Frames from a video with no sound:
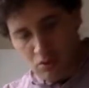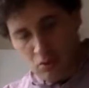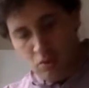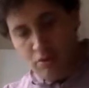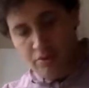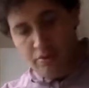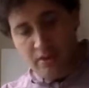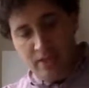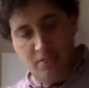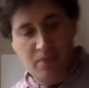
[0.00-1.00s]
or they're
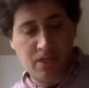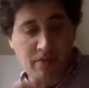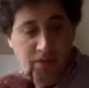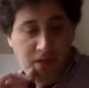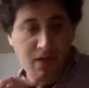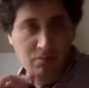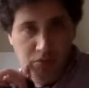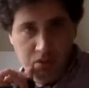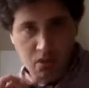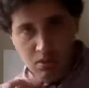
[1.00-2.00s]
not specifying
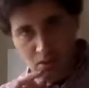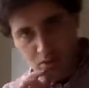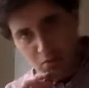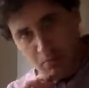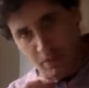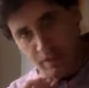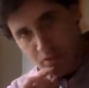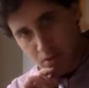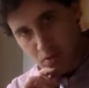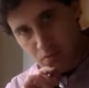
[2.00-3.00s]
complete contingent
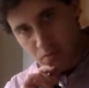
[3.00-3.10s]
plans.